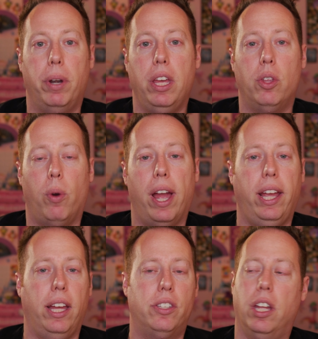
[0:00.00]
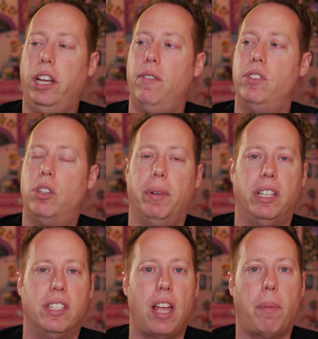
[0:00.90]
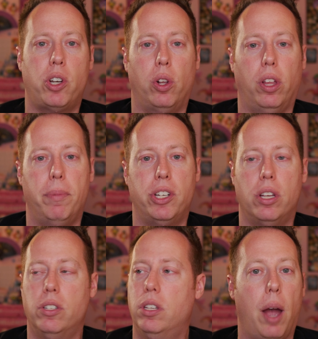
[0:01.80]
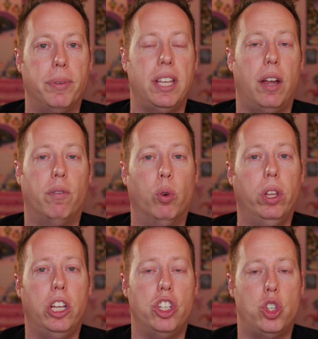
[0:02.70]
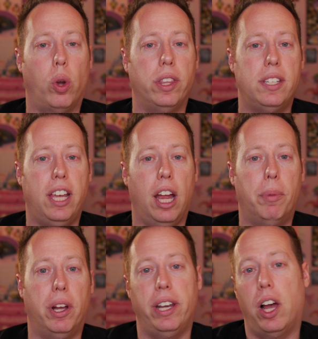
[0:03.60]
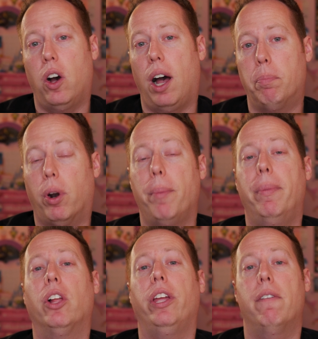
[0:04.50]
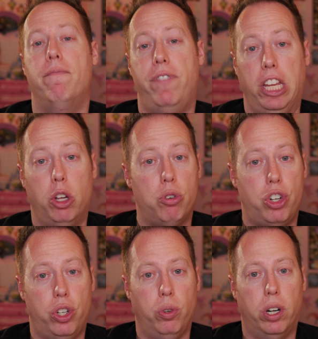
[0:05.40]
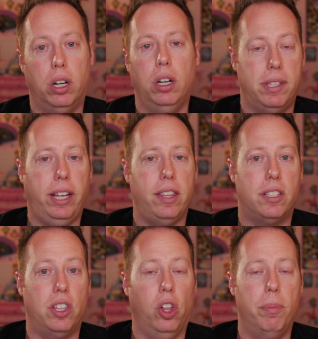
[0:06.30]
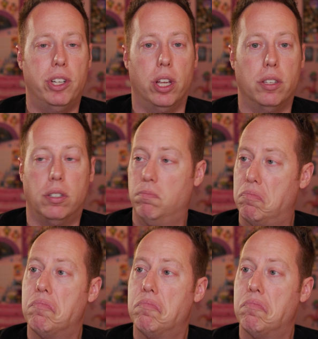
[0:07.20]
But either way, it's gonna give you some exceptional images. I would say I've really enjoyed this camera. Now, I'm primarily a video shooter, but taking the still images,